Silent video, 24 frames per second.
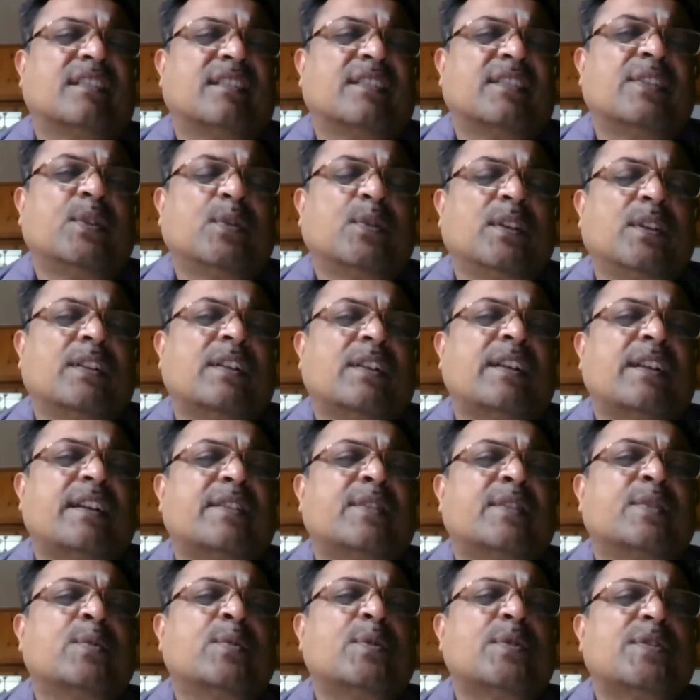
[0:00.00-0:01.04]
You will clear
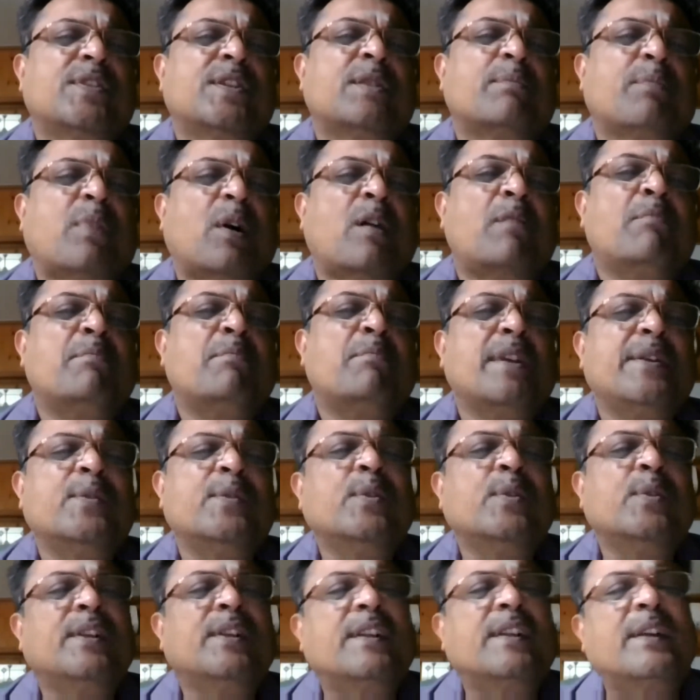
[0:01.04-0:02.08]
the goods at Bombay, you
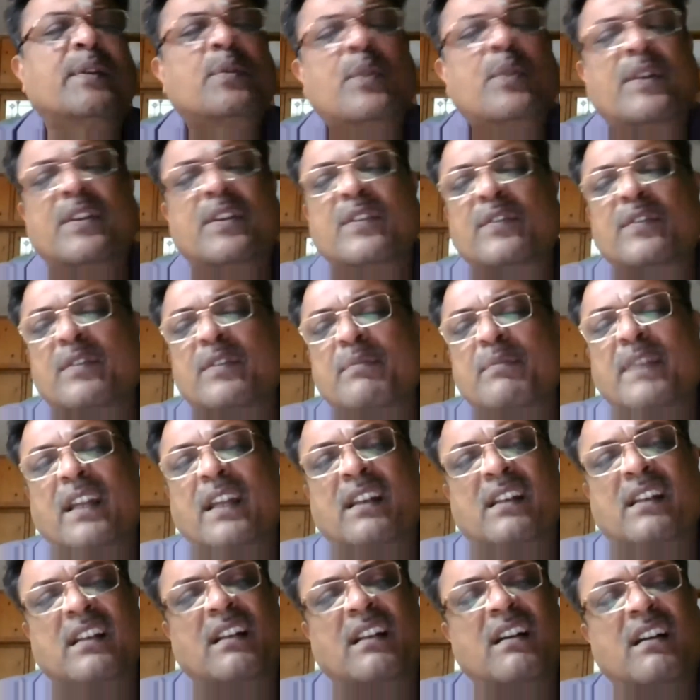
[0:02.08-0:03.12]
will get notice from
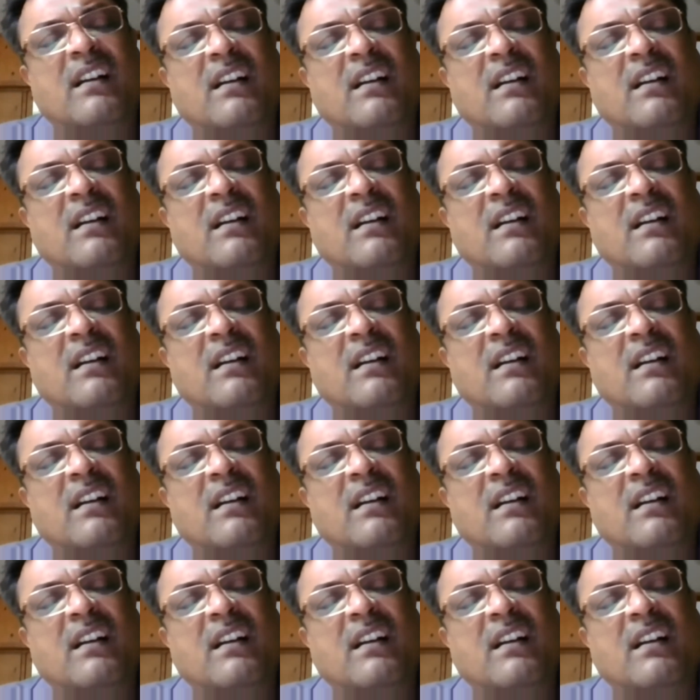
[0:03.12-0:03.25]
Calcutta.